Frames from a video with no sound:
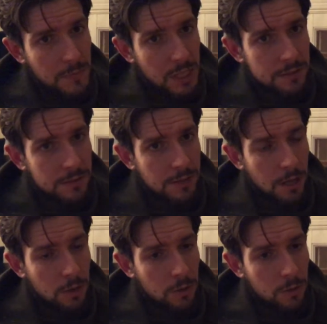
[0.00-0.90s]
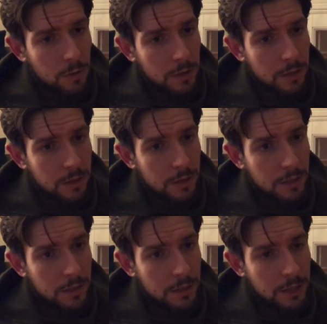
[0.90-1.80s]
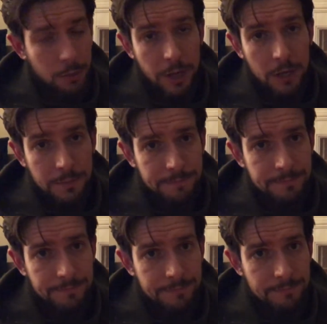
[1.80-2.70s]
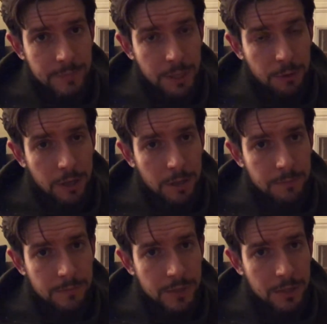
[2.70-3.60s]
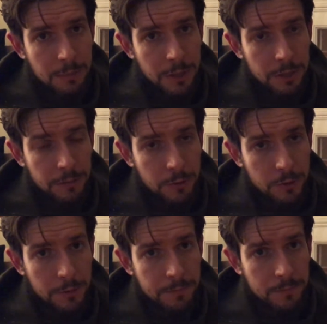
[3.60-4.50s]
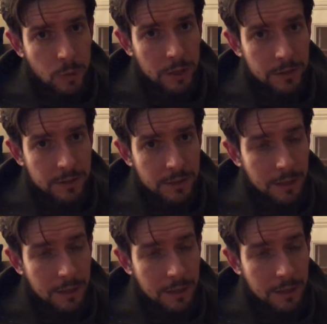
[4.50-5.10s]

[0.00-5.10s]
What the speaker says: So here we are. Here we are, sitting in my living room wearing this thing.